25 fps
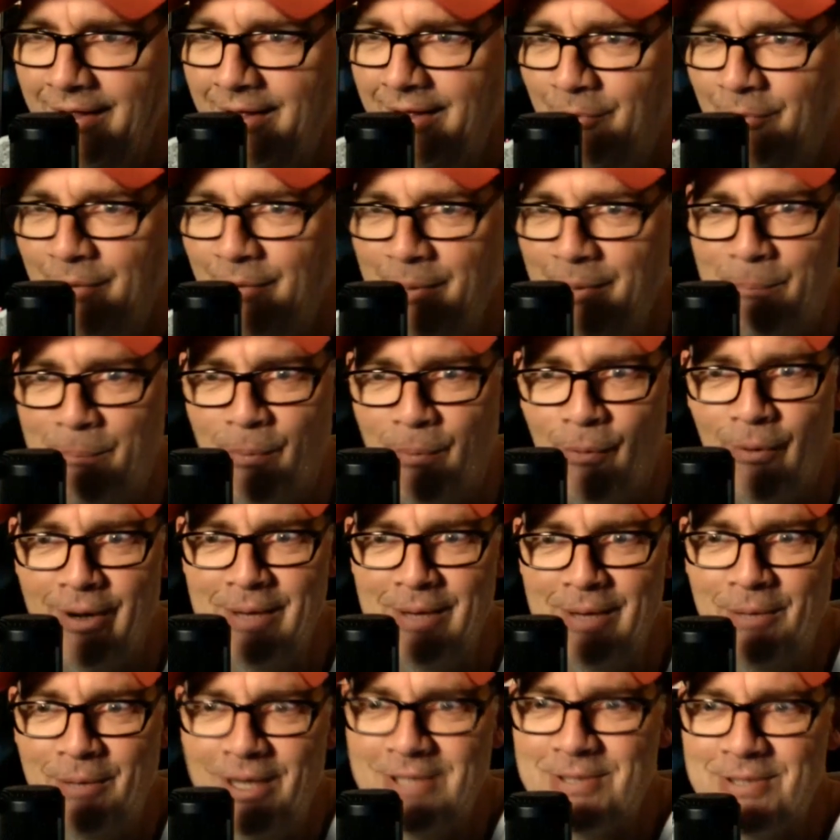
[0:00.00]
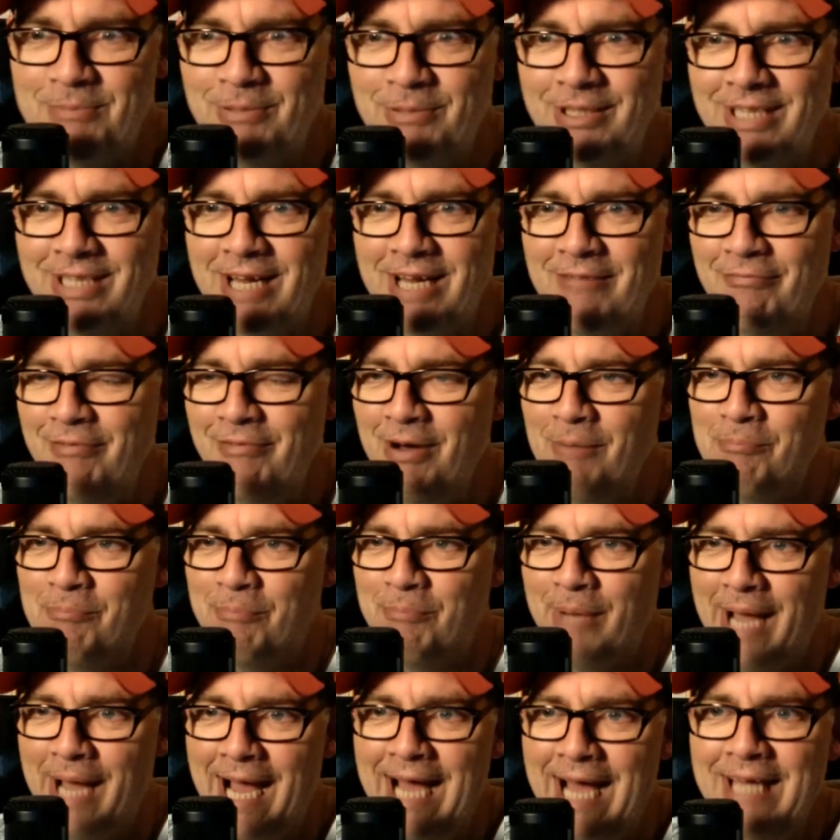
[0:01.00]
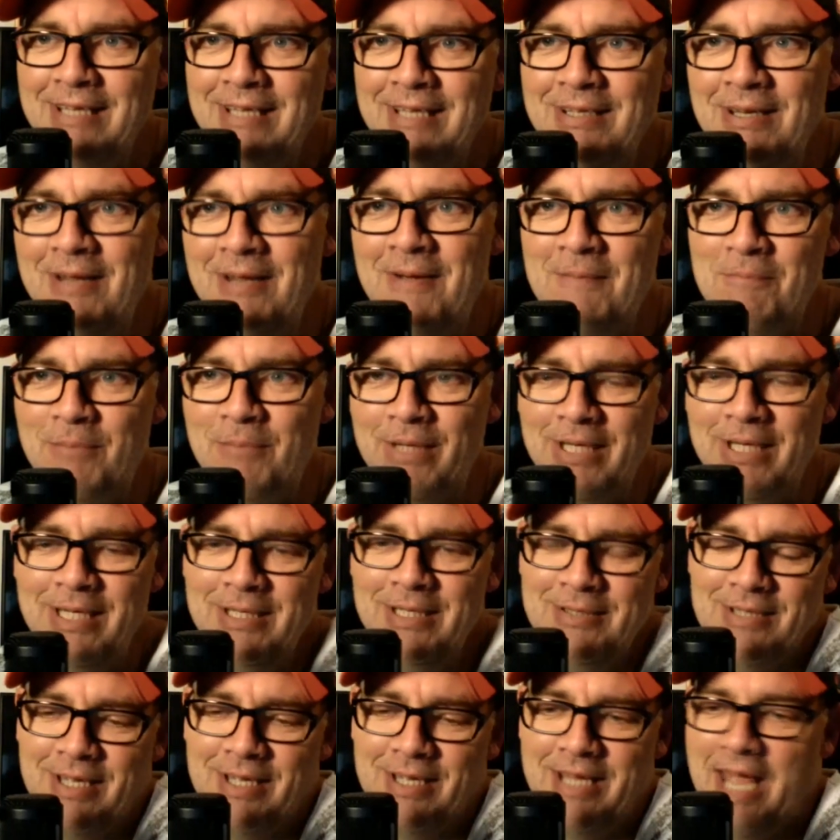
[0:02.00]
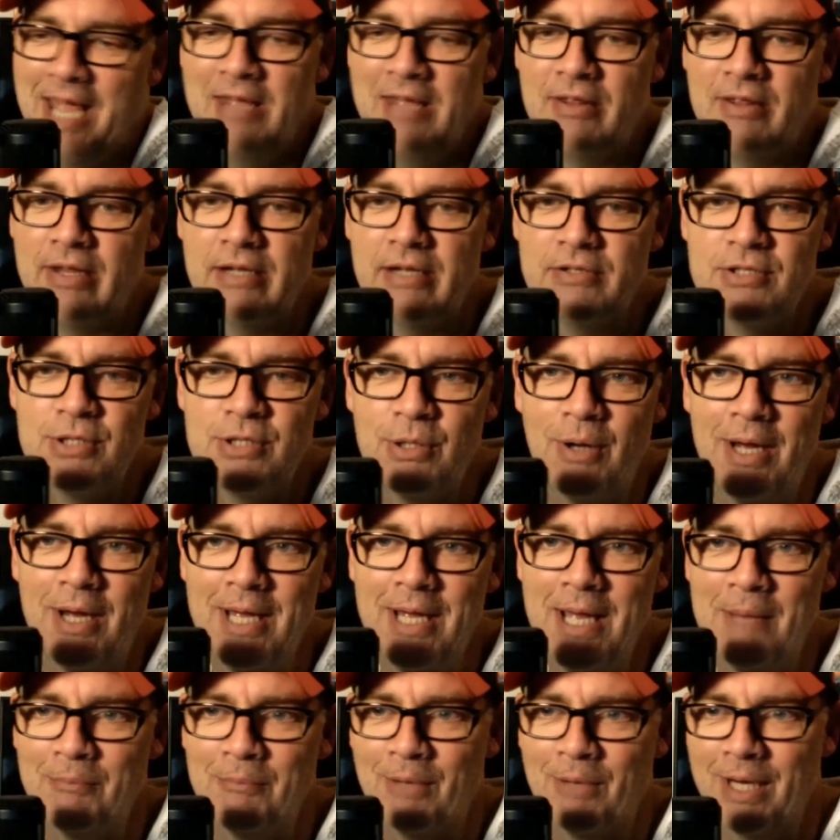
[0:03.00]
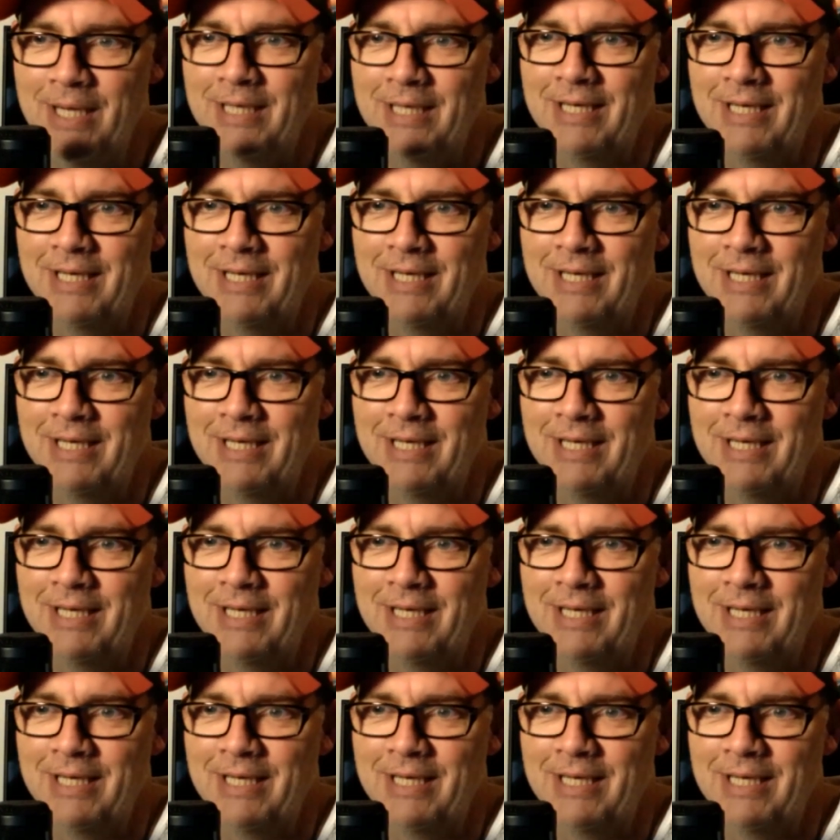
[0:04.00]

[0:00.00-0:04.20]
what a boring possibility. It felt bad, but he's like, hey, that's who I am, right?